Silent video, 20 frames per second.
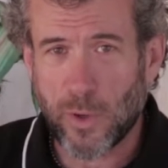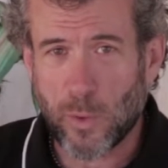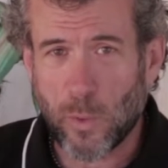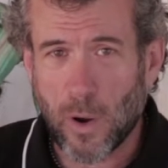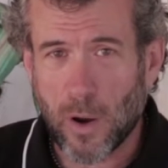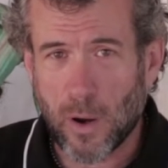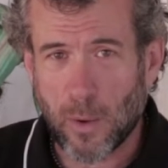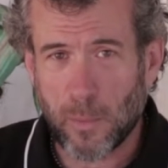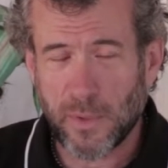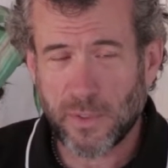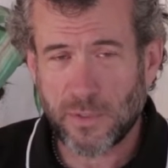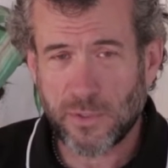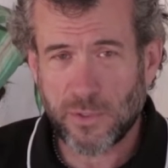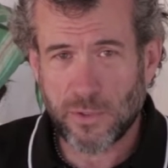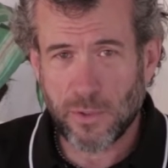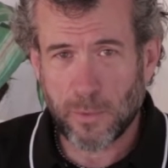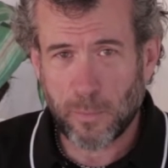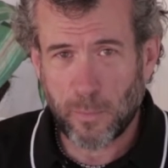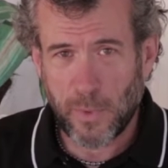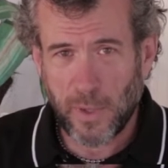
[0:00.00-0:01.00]
requirements
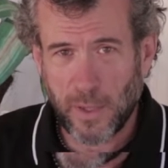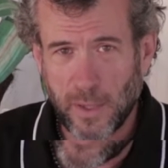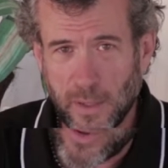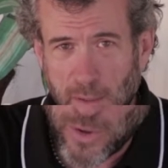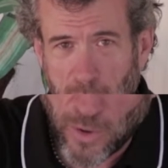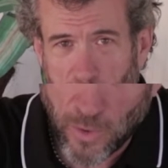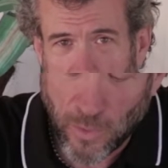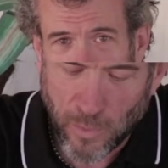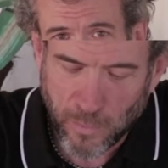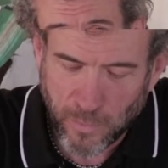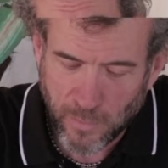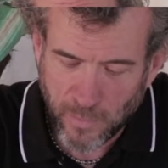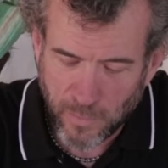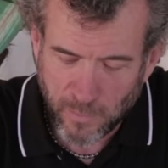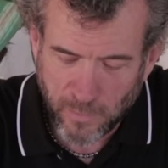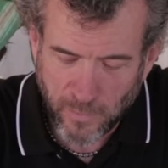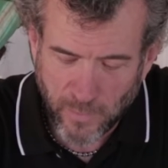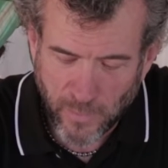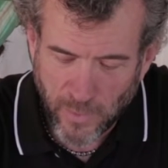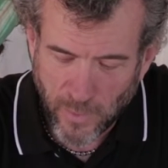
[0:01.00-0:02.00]
should be.
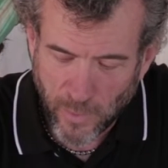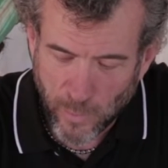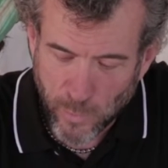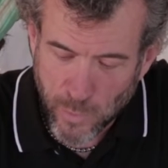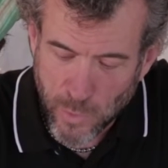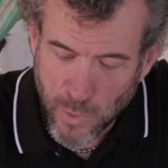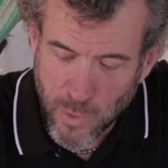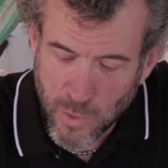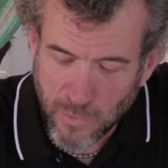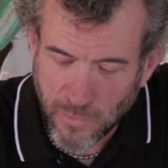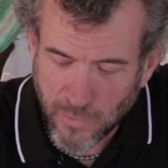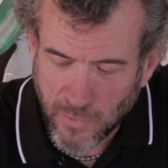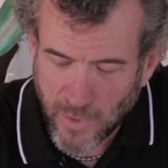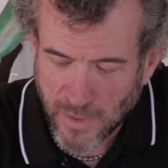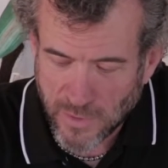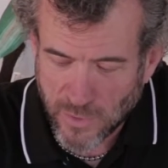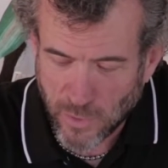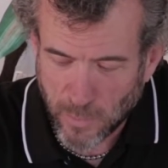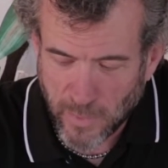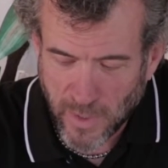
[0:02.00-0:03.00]
The roof
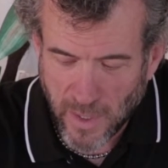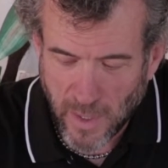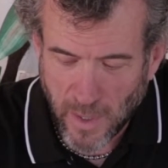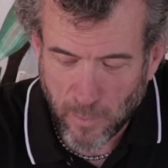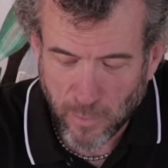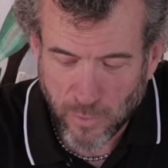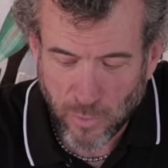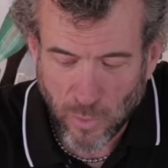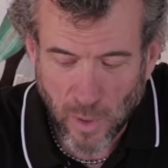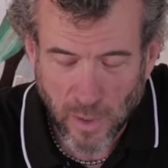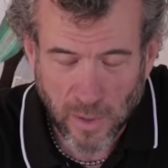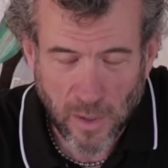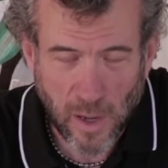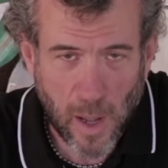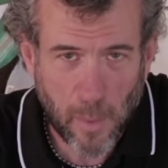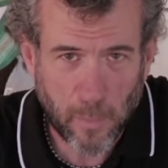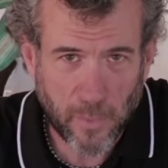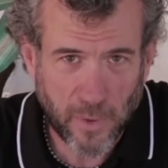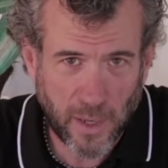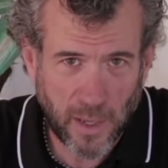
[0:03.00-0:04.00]
needs to be able to
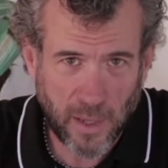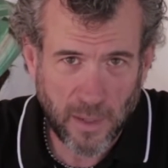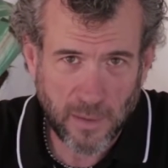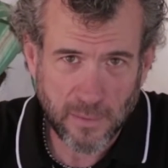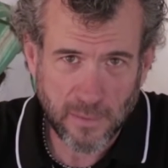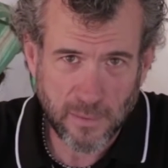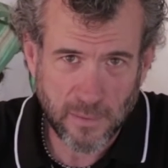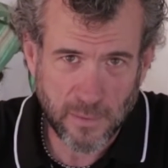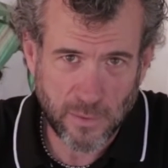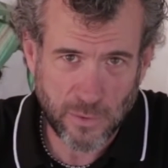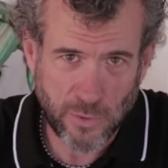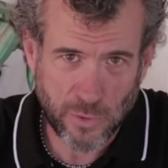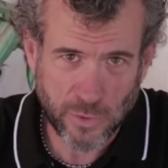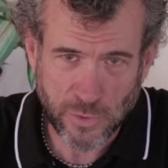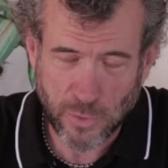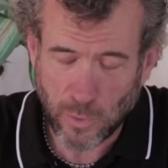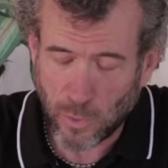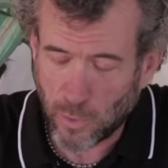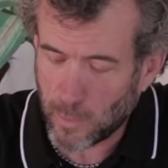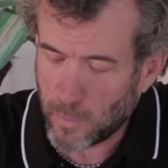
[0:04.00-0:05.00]
accommodate your
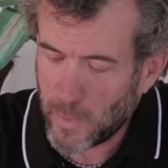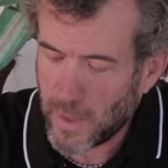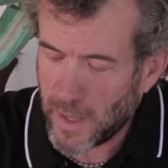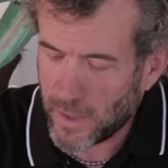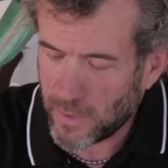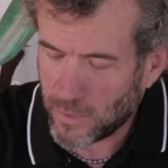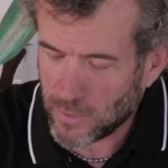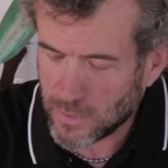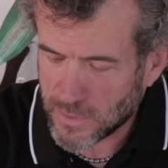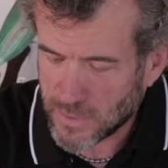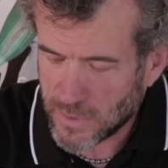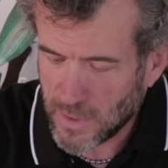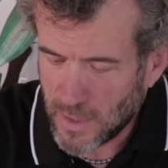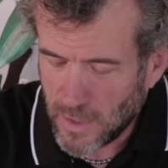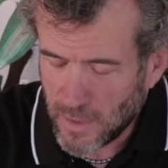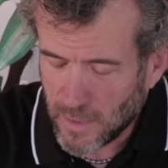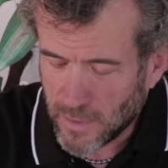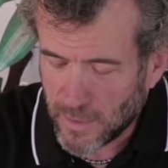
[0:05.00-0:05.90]
solar panels.